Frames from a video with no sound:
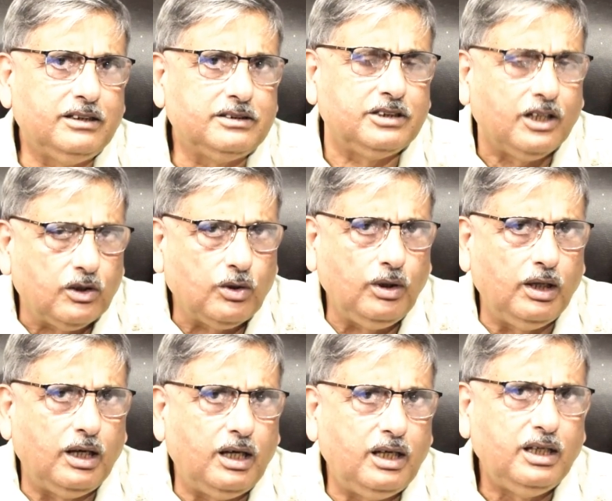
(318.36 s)

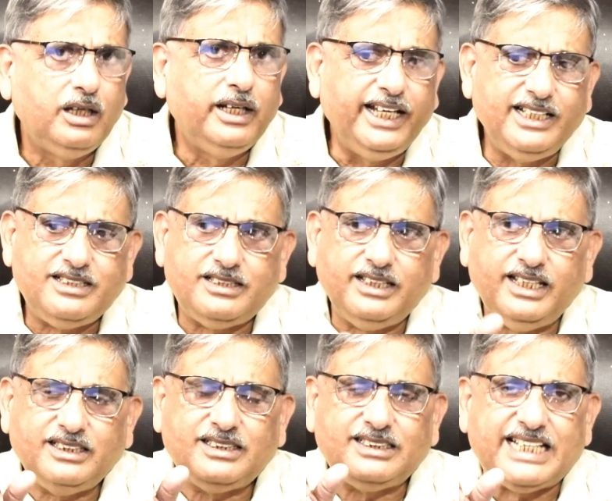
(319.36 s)
circular, it
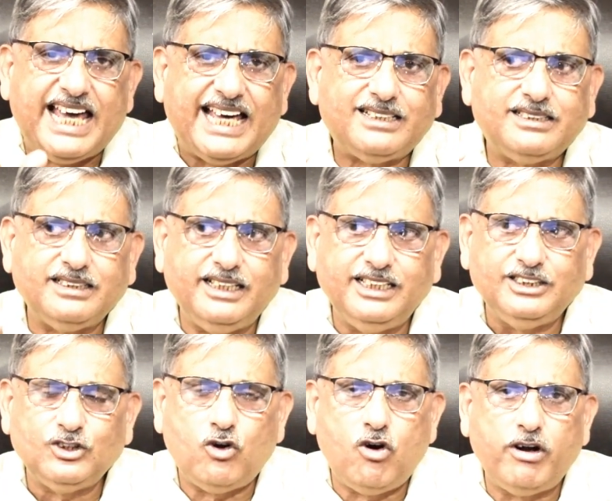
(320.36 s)
says tax is
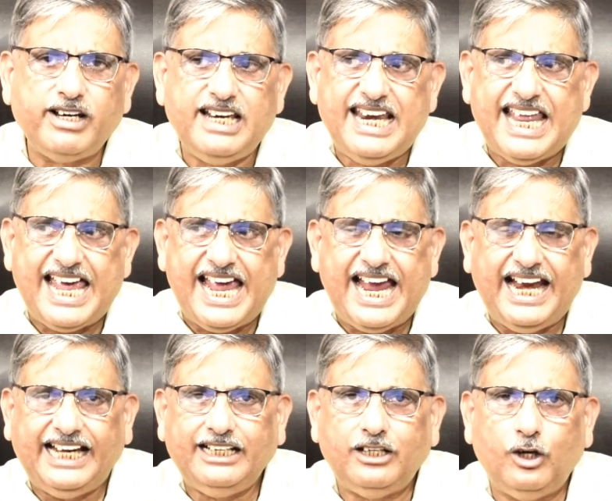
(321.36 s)
on
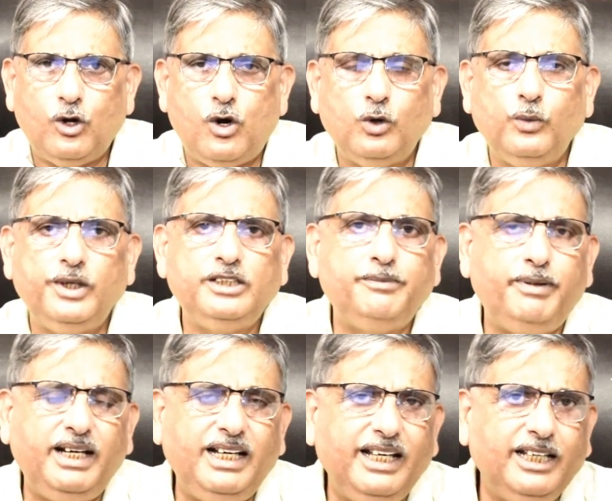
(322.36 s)
land along with
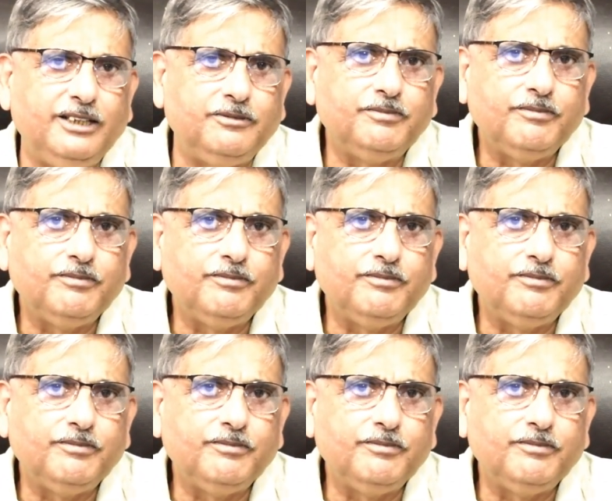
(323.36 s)
building.